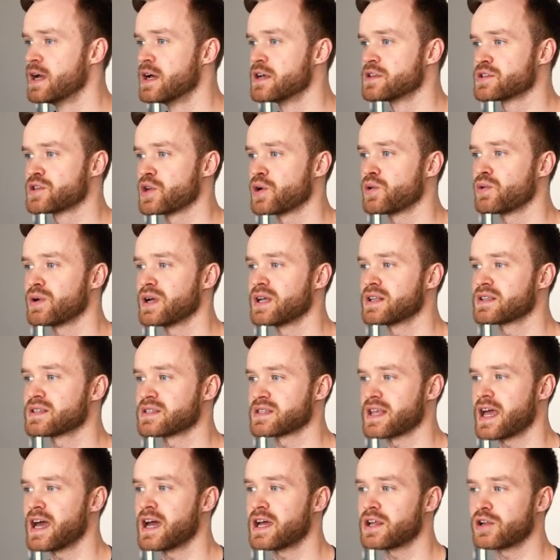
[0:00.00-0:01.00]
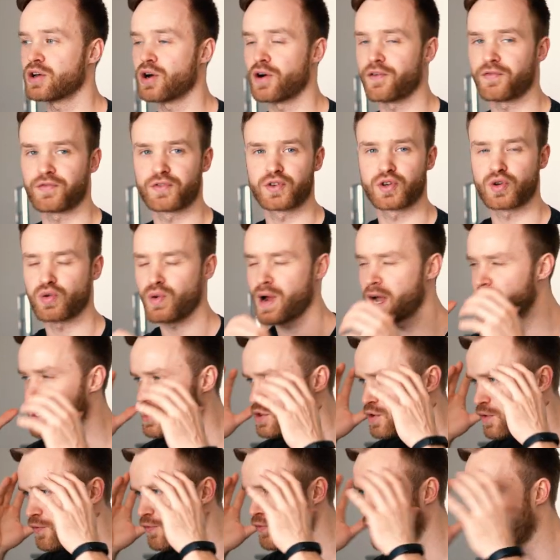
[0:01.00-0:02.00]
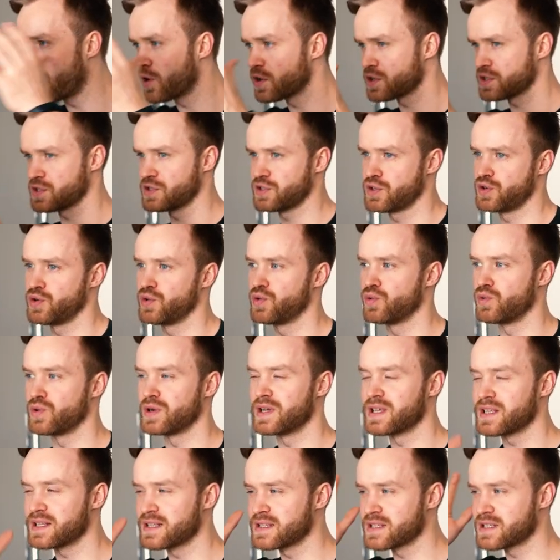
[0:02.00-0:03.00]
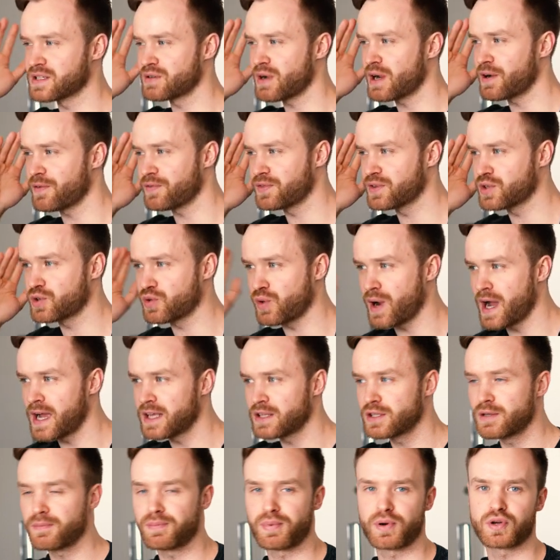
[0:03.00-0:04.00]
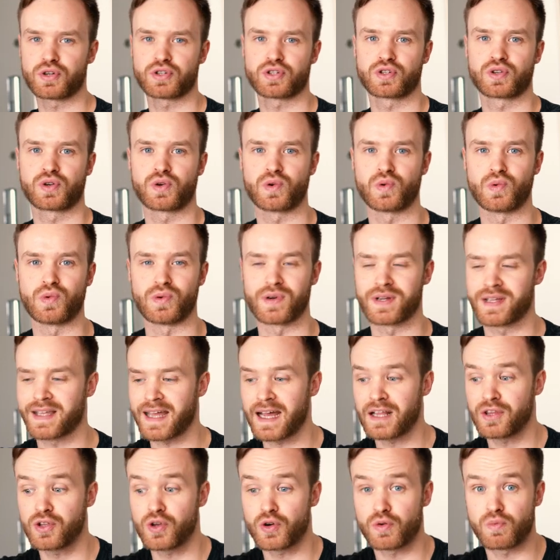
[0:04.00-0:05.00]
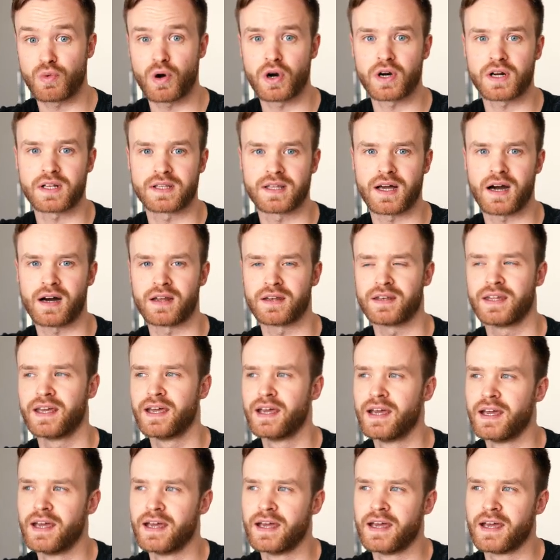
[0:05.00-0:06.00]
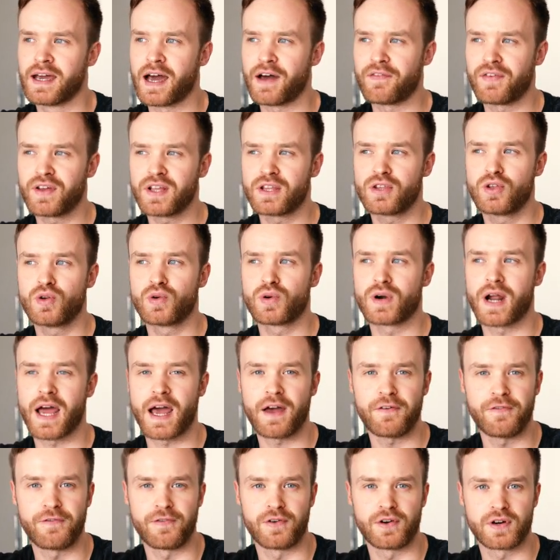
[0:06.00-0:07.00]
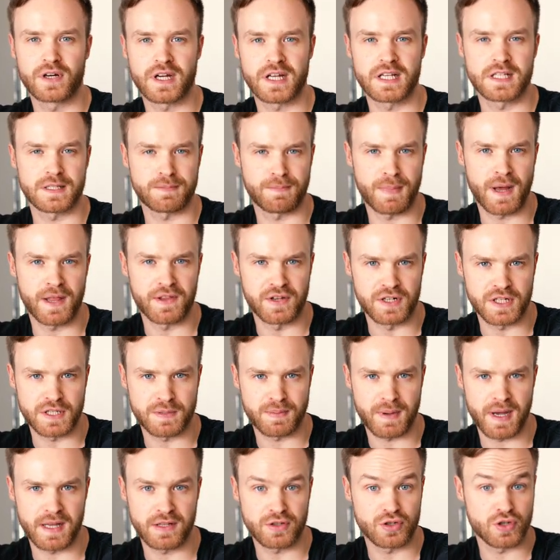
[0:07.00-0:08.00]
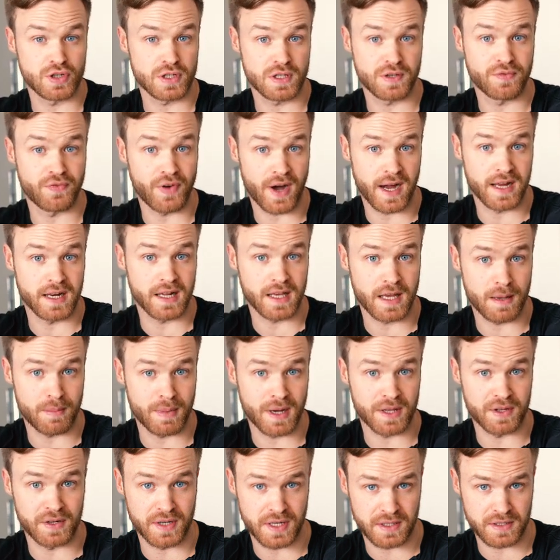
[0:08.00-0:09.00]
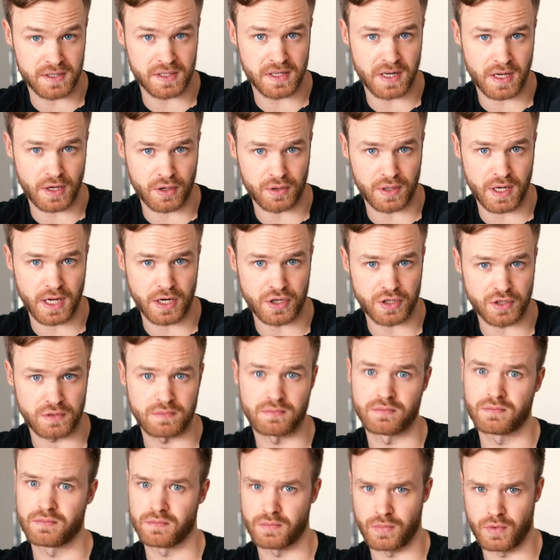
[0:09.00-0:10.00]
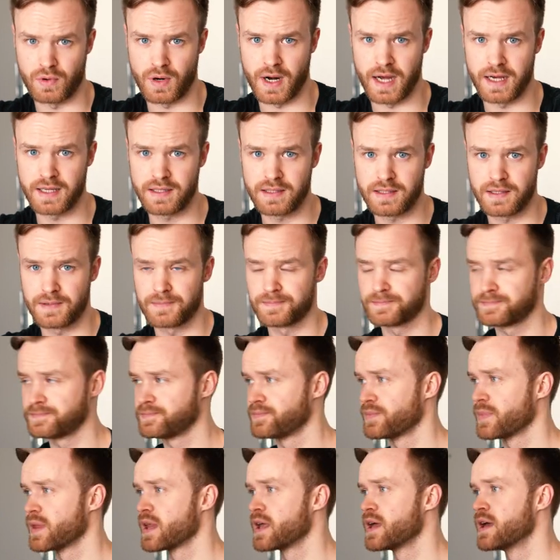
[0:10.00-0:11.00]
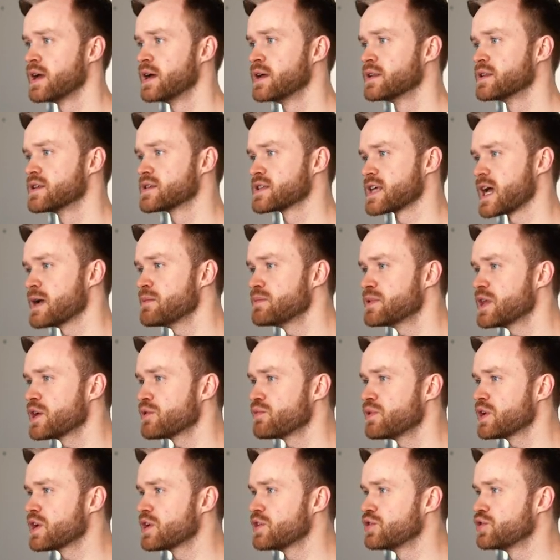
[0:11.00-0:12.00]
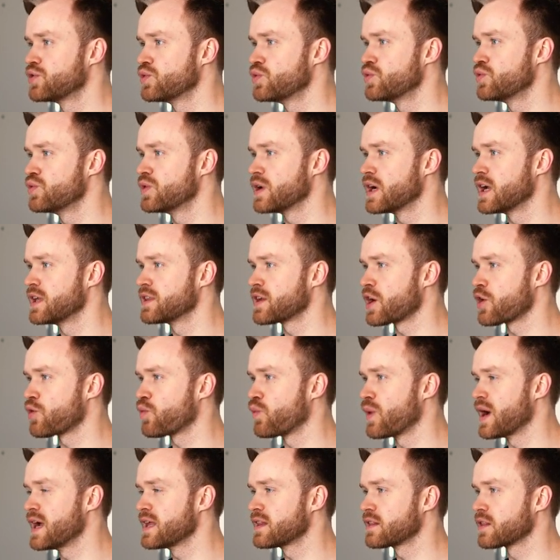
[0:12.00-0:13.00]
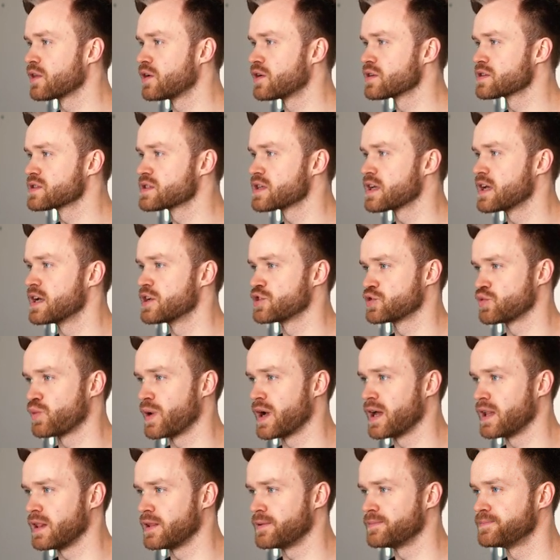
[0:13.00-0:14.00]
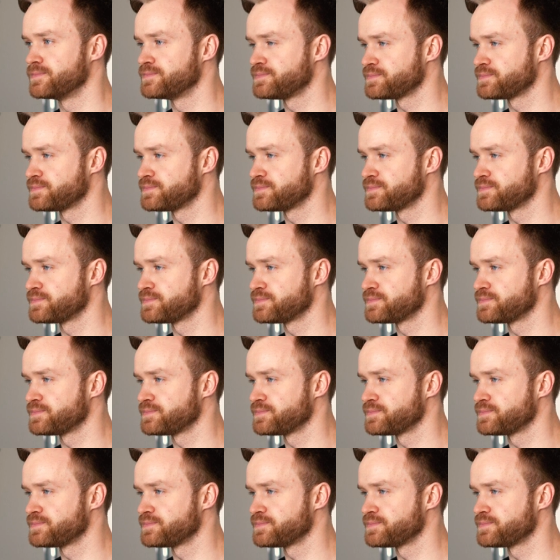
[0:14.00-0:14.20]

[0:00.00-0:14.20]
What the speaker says: So instead of trying to force through, instead of trying to push through, get your work done, I think your effort is better spent just finding a better internet connection, right? The same thing we can do in our weight loss as well.